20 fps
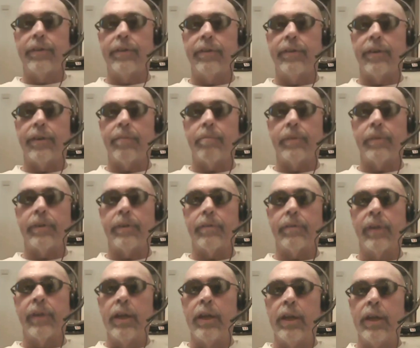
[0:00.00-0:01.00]
could do it, but
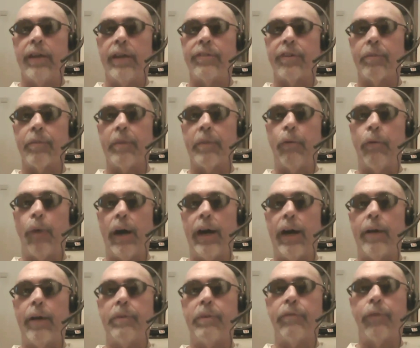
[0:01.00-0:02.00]
it's gonna be a
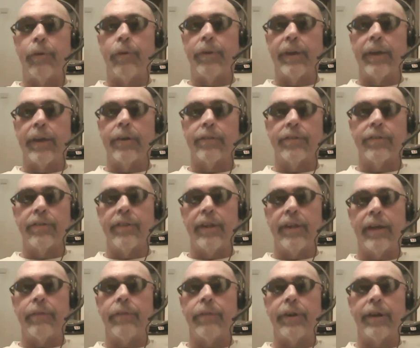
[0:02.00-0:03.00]
while before we go to
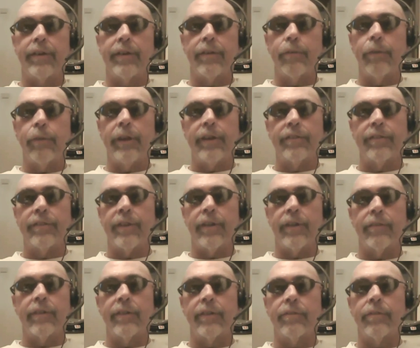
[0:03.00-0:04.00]
the every other week
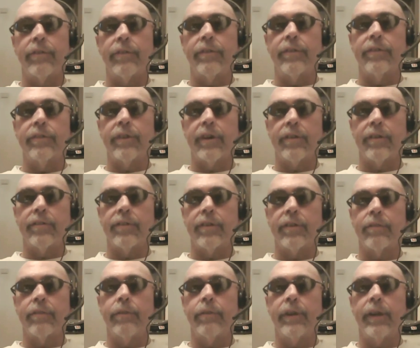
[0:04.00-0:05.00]
stuff because we just got
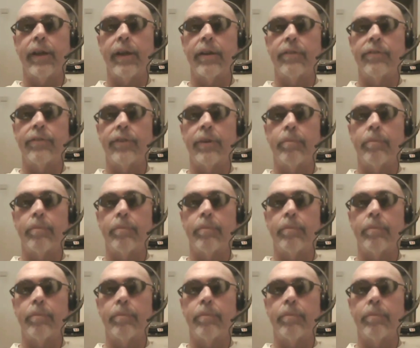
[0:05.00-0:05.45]
stuff we got to